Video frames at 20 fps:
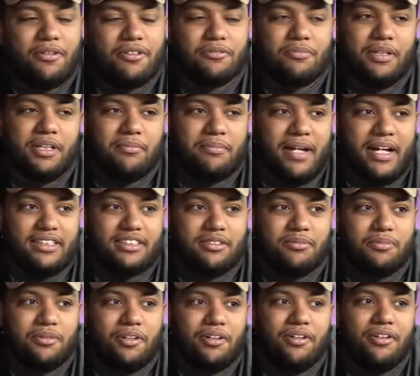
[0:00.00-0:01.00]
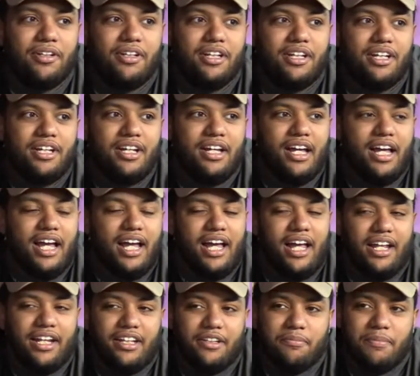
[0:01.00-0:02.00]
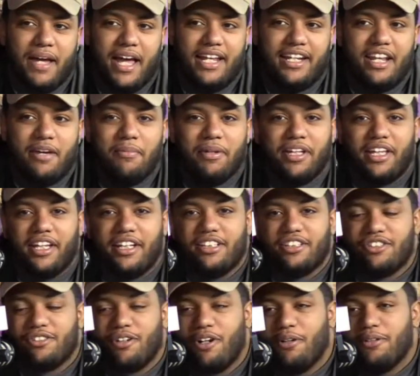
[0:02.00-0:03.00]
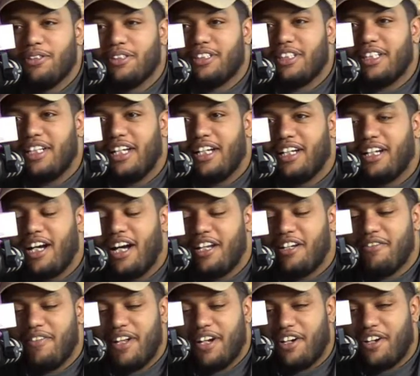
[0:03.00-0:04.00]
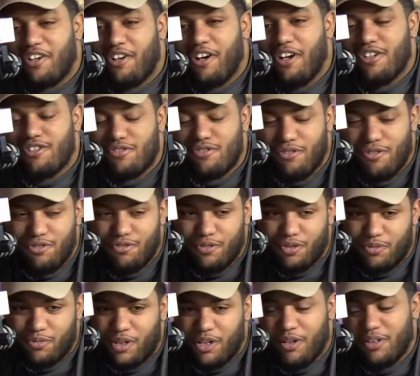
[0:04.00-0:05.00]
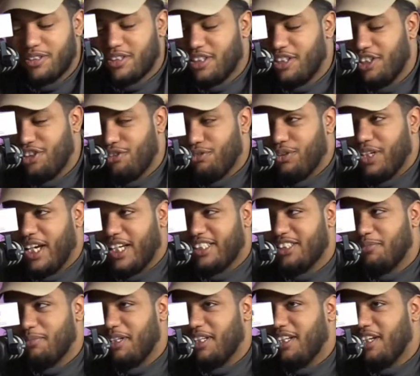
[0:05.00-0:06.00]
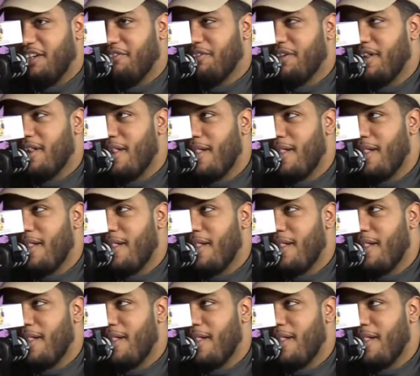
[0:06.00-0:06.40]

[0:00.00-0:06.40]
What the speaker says: I was playing basketball, and the pandemic hit. So I was kind of at a crossroads with what I was going to do next in my life.